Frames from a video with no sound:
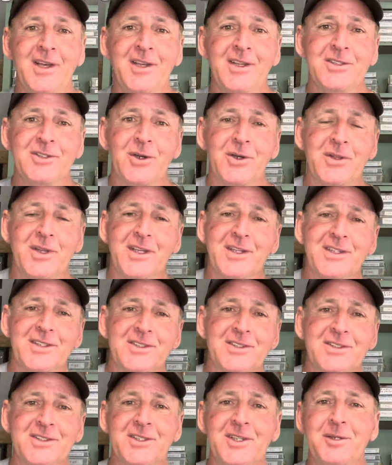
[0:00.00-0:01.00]
So I think
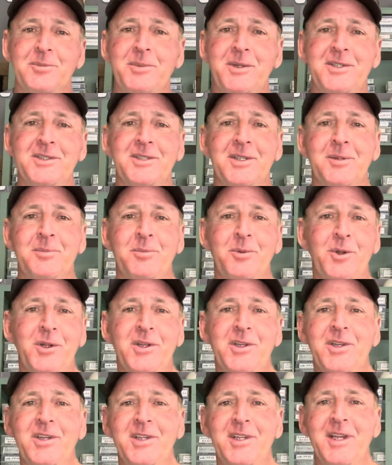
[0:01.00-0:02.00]
this is going to be some
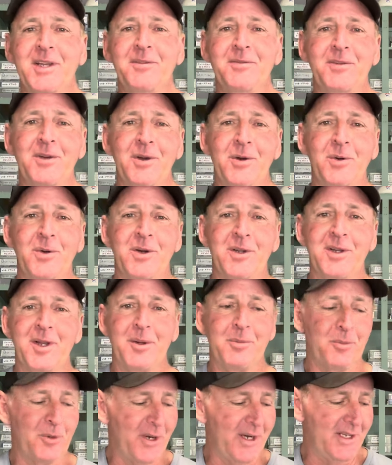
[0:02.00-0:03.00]
really good info
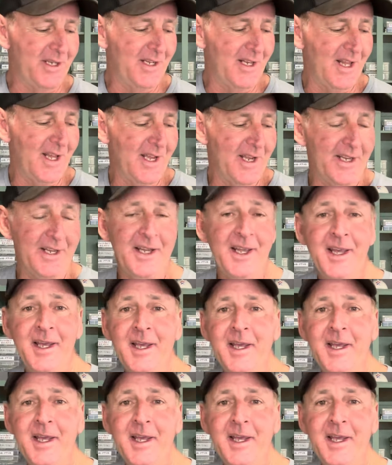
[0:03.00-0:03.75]
on braided line.